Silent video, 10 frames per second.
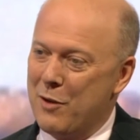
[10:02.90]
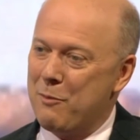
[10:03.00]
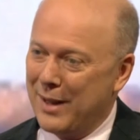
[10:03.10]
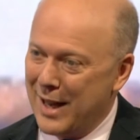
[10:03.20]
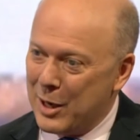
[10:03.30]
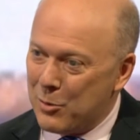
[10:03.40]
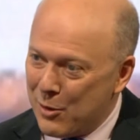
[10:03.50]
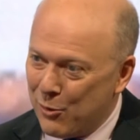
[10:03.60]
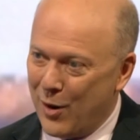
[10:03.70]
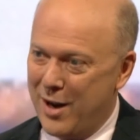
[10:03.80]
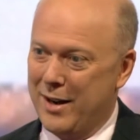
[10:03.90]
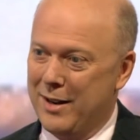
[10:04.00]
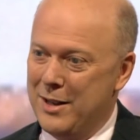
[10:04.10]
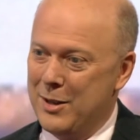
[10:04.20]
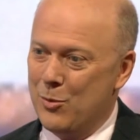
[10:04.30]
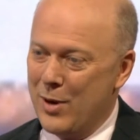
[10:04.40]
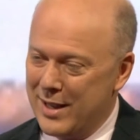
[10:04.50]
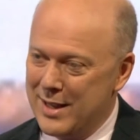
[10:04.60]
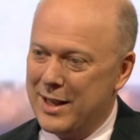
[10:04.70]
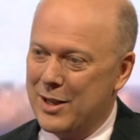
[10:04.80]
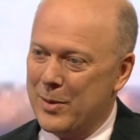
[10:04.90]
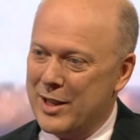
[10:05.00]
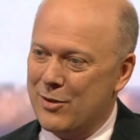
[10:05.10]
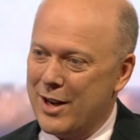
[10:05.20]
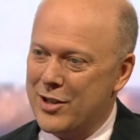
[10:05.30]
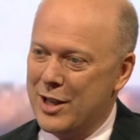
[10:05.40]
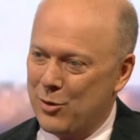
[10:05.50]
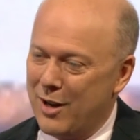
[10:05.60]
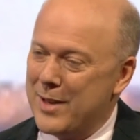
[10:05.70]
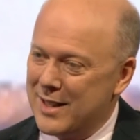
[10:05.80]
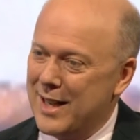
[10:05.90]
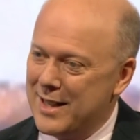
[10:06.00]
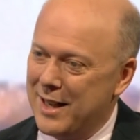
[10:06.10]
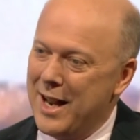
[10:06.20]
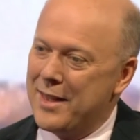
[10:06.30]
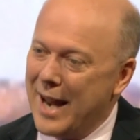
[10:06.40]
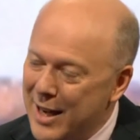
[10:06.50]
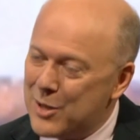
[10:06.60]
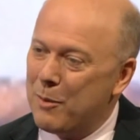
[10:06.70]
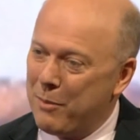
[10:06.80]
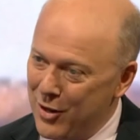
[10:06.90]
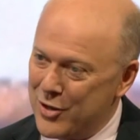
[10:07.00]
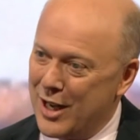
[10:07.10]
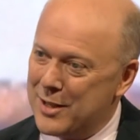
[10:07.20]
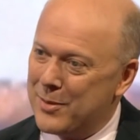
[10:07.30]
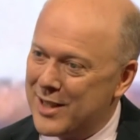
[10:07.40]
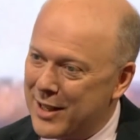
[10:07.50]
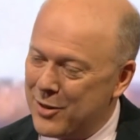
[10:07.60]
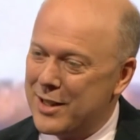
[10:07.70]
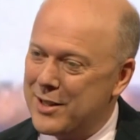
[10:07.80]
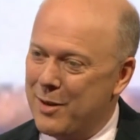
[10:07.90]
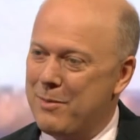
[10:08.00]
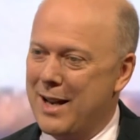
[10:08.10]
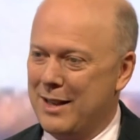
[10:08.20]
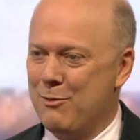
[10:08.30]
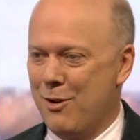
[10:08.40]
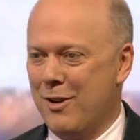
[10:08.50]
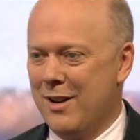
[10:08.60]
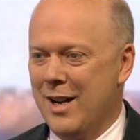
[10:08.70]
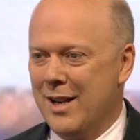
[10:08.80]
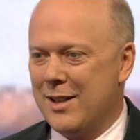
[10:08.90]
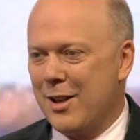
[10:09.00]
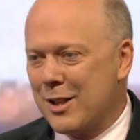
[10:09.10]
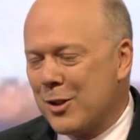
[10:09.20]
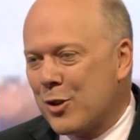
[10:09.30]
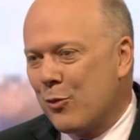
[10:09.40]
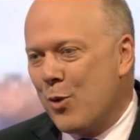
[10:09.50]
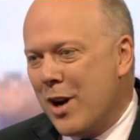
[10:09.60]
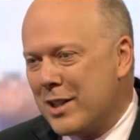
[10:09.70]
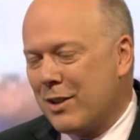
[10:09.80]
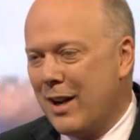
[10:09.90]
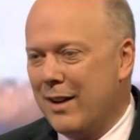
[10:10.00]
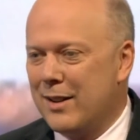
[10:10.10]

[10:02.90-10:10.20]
of playing with fire with his economic strategy, and 12 months later they had to apologise because they got it so badly wrong. So there's a lot of words around.